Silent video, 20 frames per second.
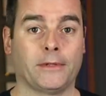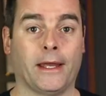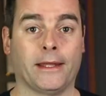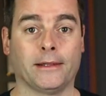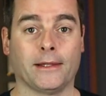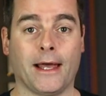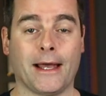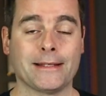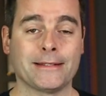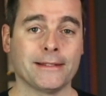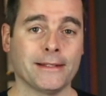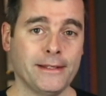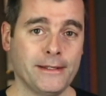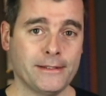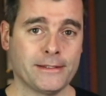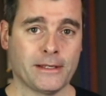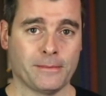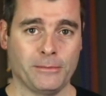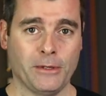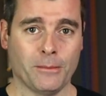And lastly,
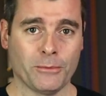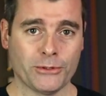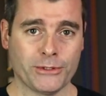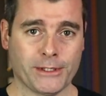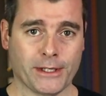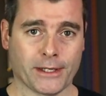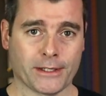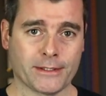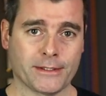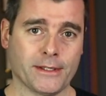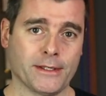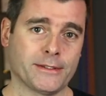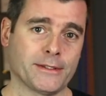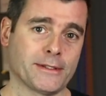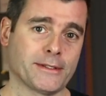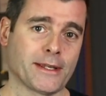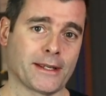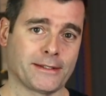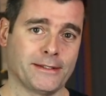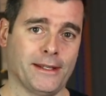tip number 6 is
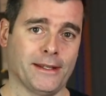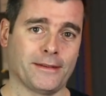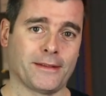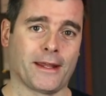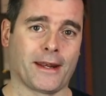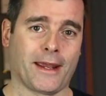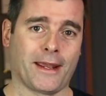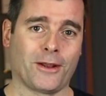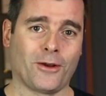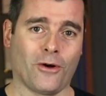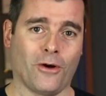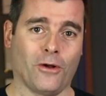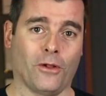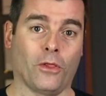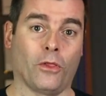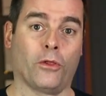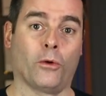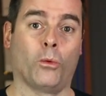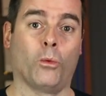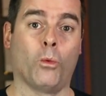a technique that I
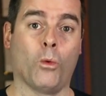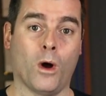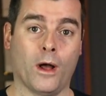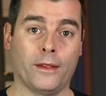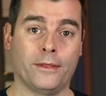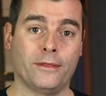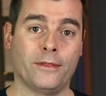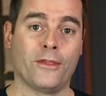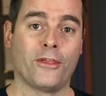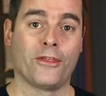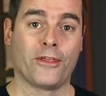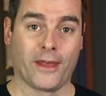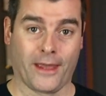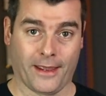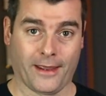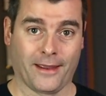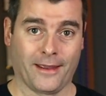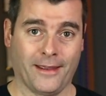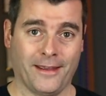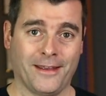call the one
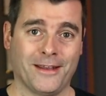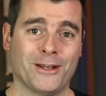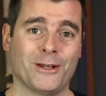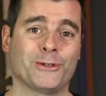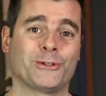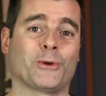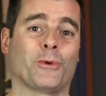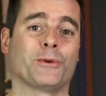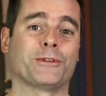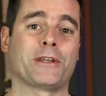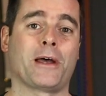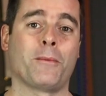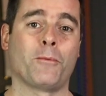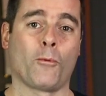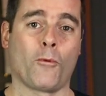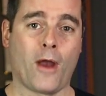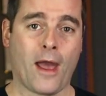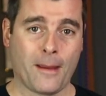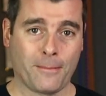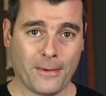thing. So as
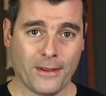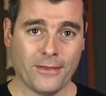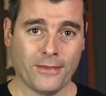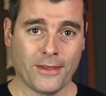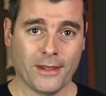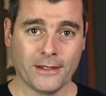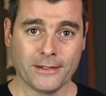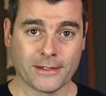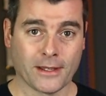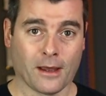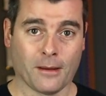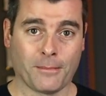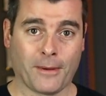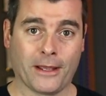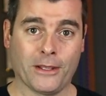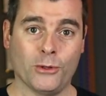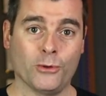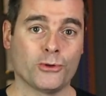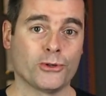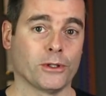I'm wrapping things up,
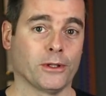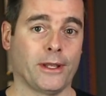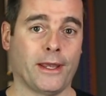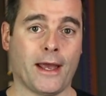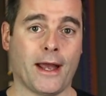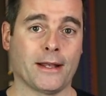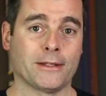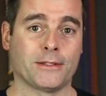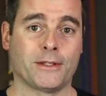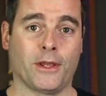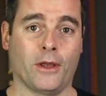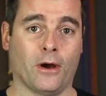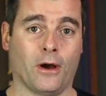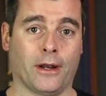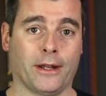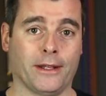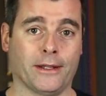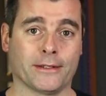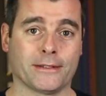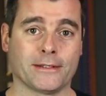I usually ask the
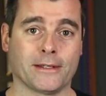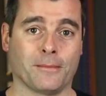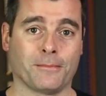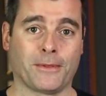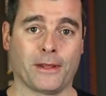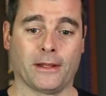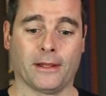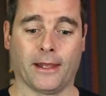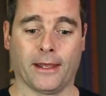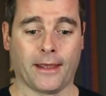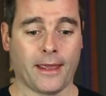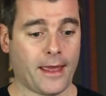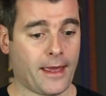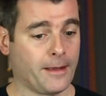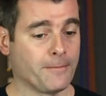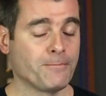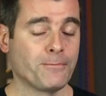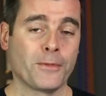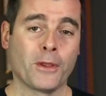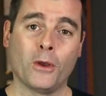audience something like,
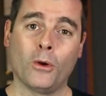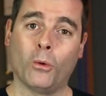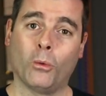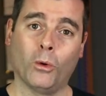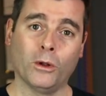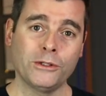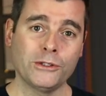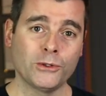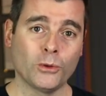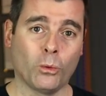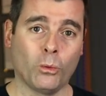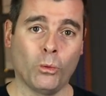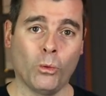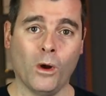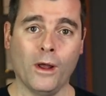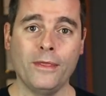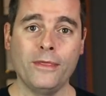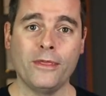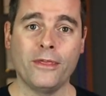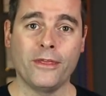hey, what's the
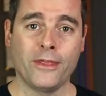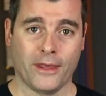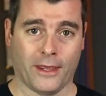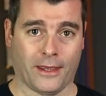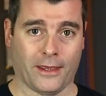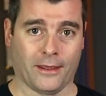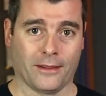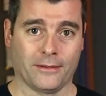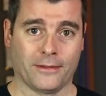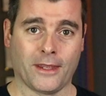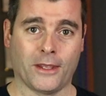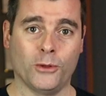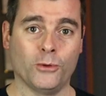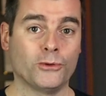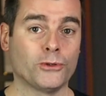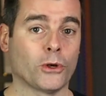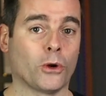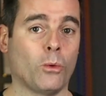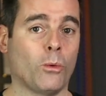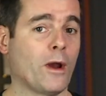one thing that you
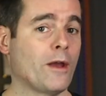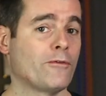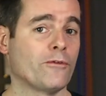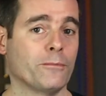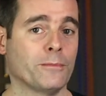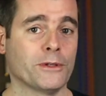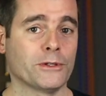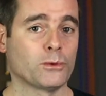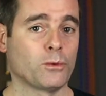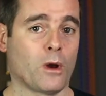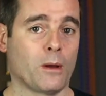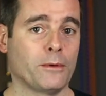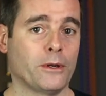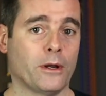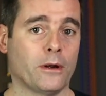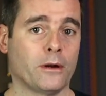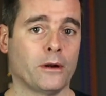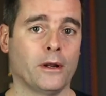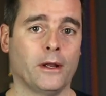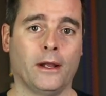took away from this
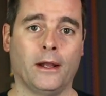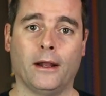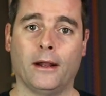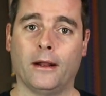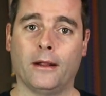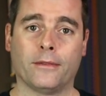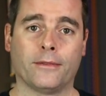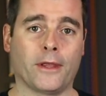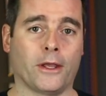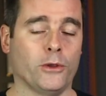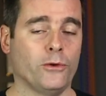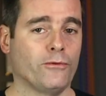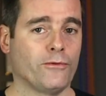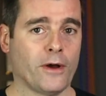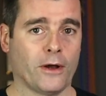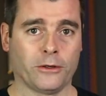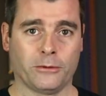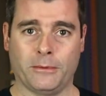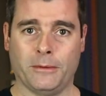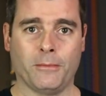webinar that you
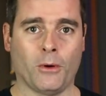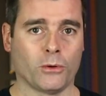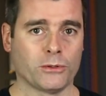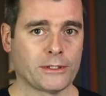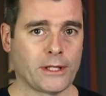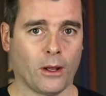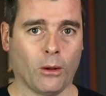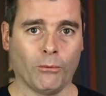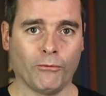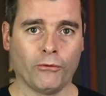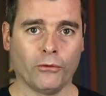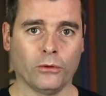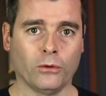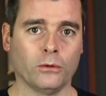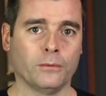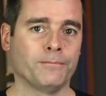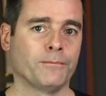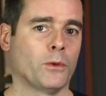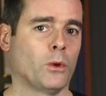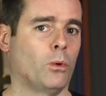found to be most
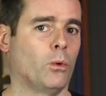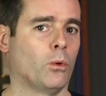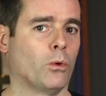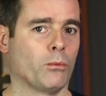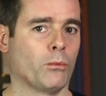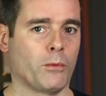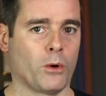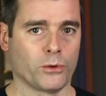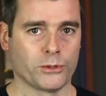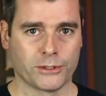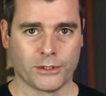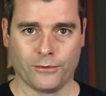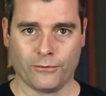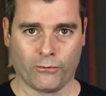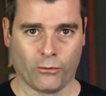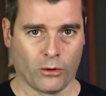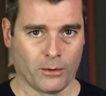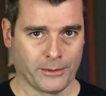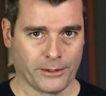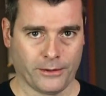helpful or most
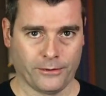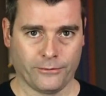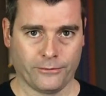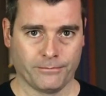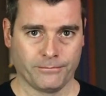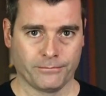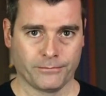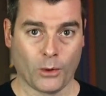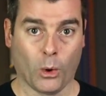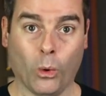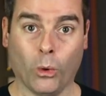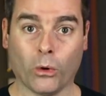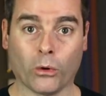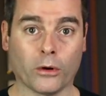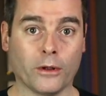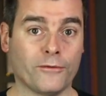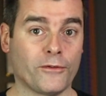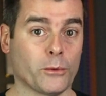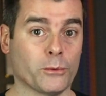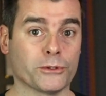informative?
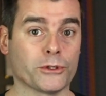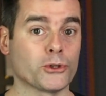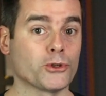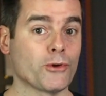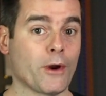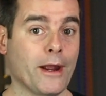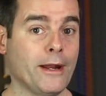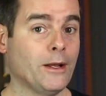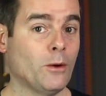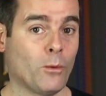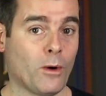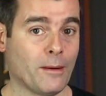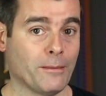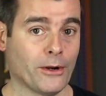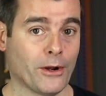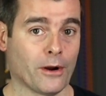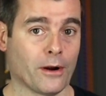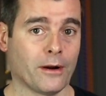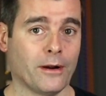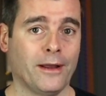Or if it was a training
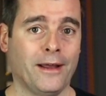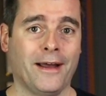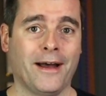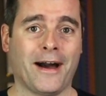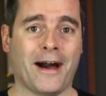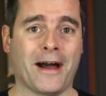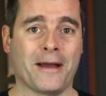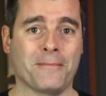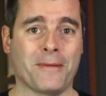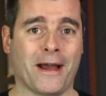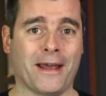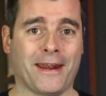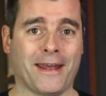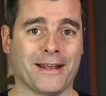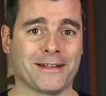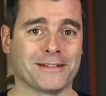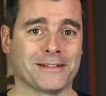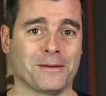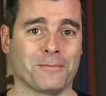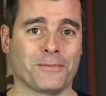webinar, I might
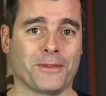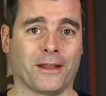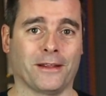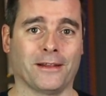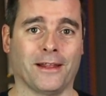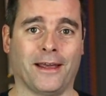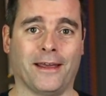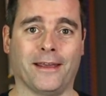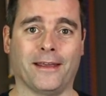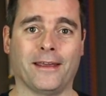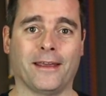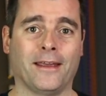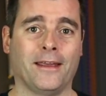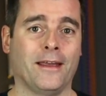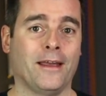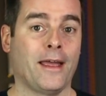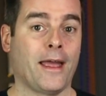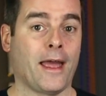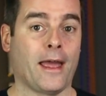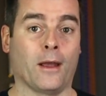ask something like,
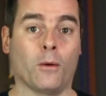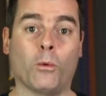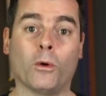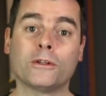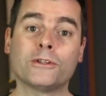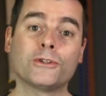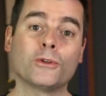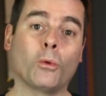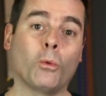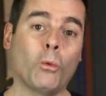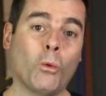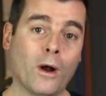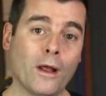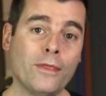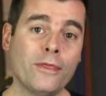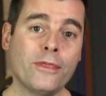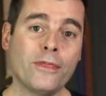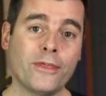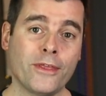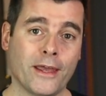hey, what's the
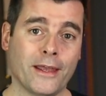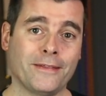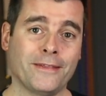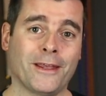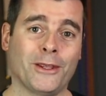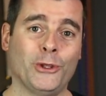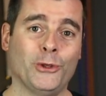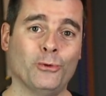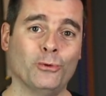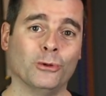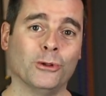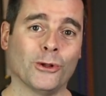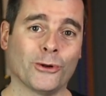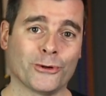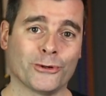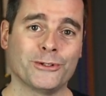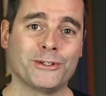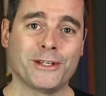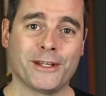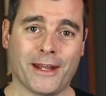one thing that you
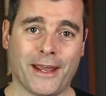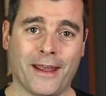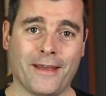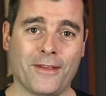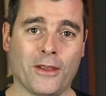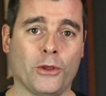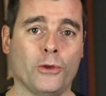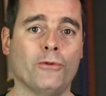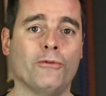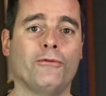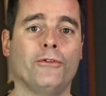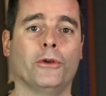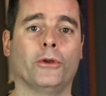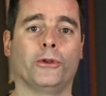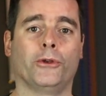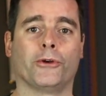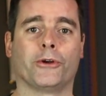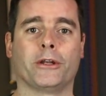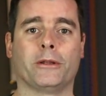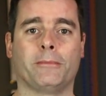learned today that you feel
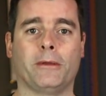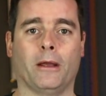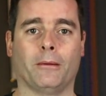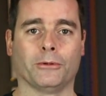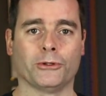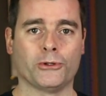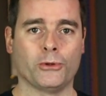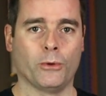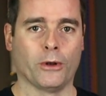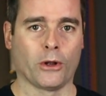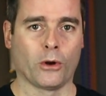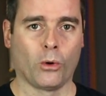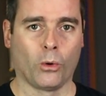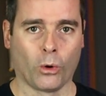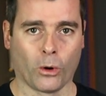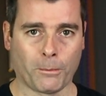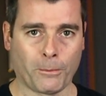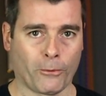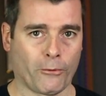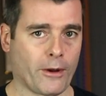you're going to be able to
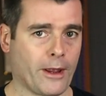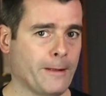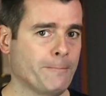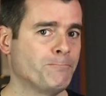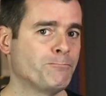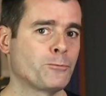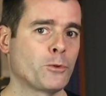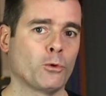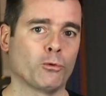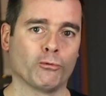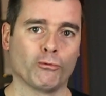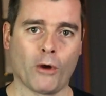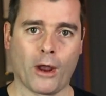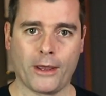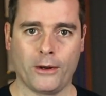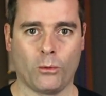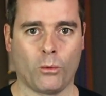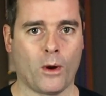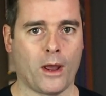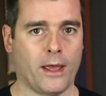incorporate
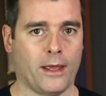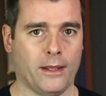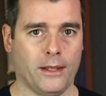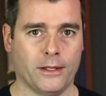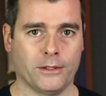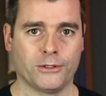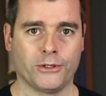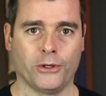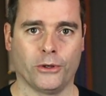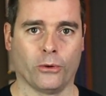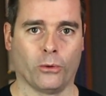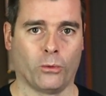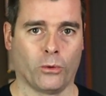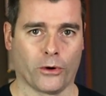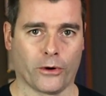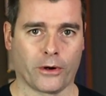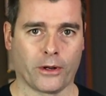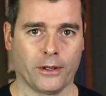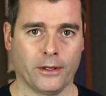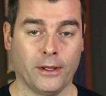right away into your
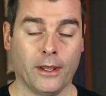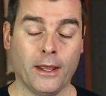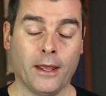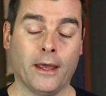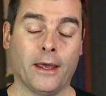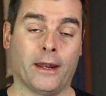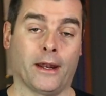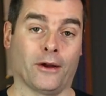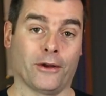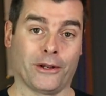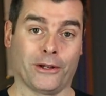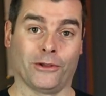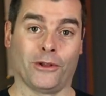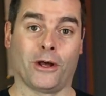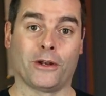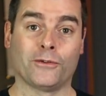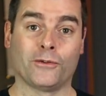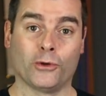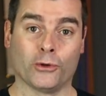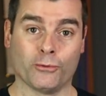work? And I'll get a
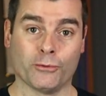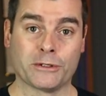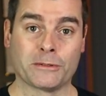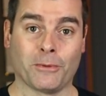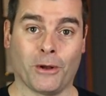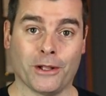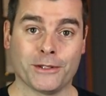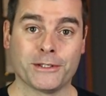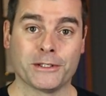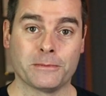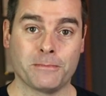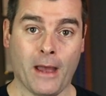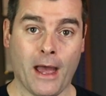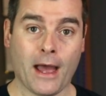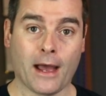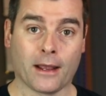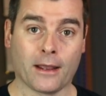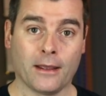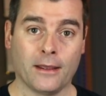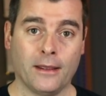lot of good responses
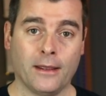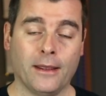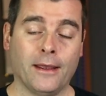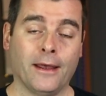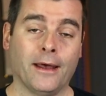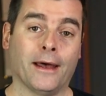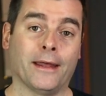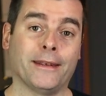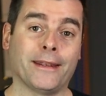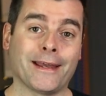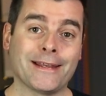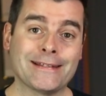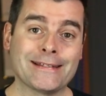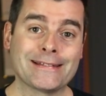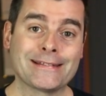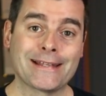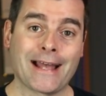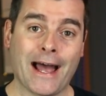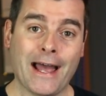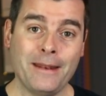back. A nice
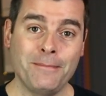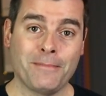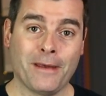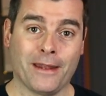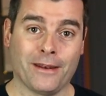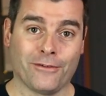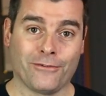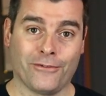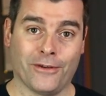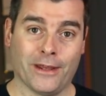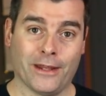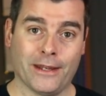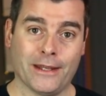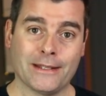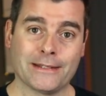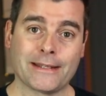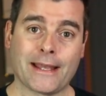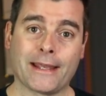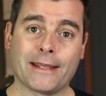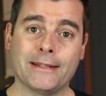side benefit
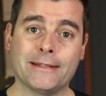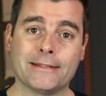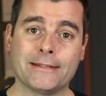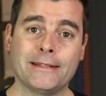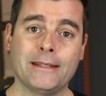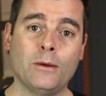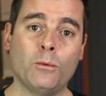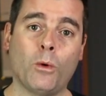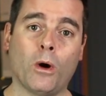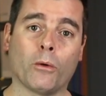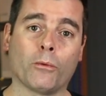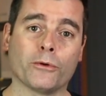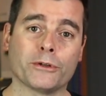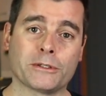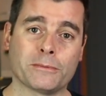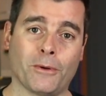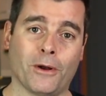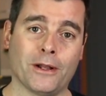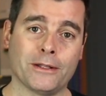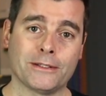is I can see what
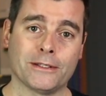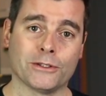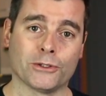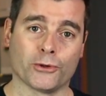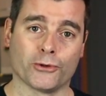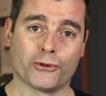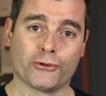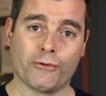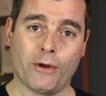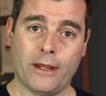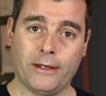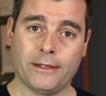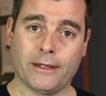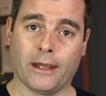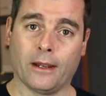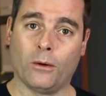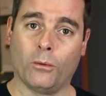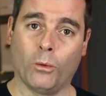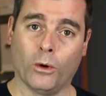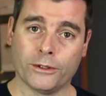responses are
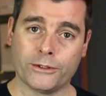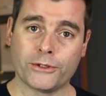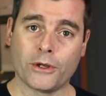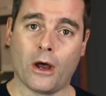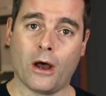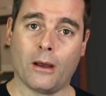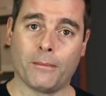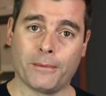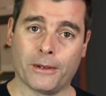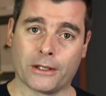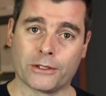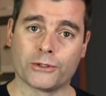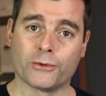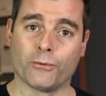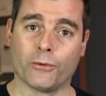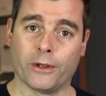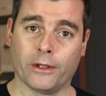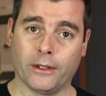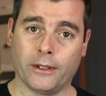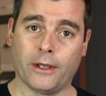trending, what topics
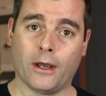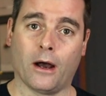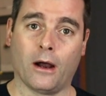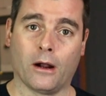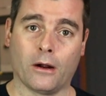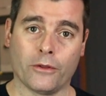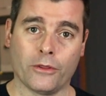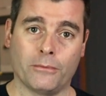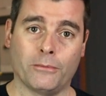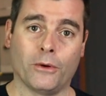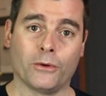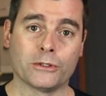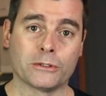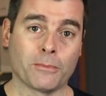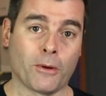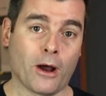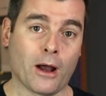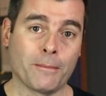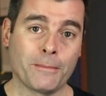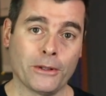really are the
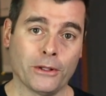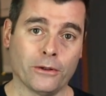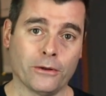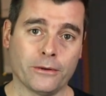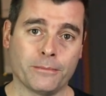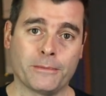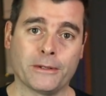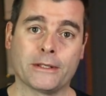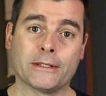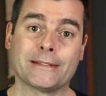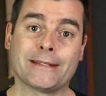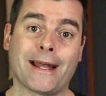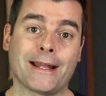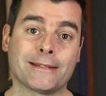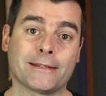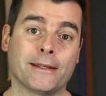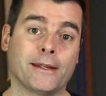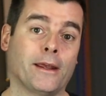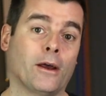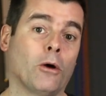most popular, because
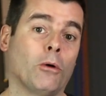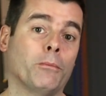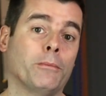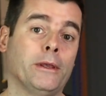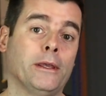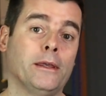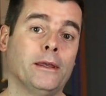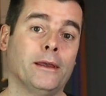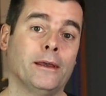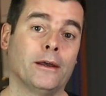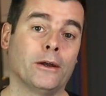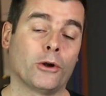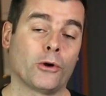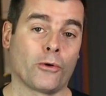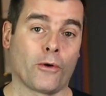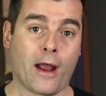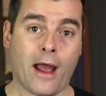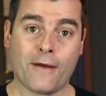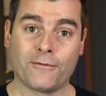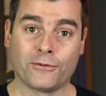that's going to help me
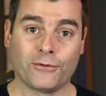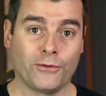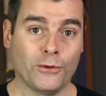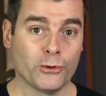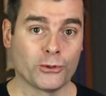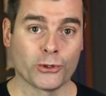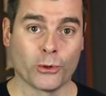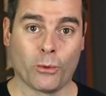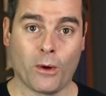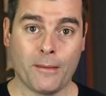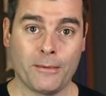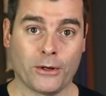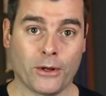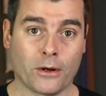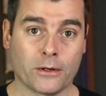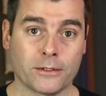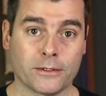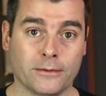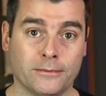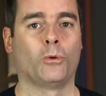craft future
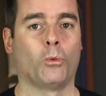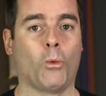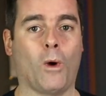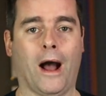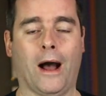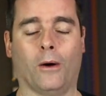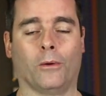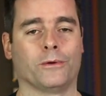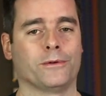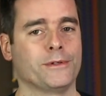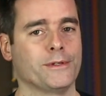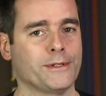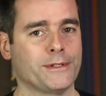webinars. Wow.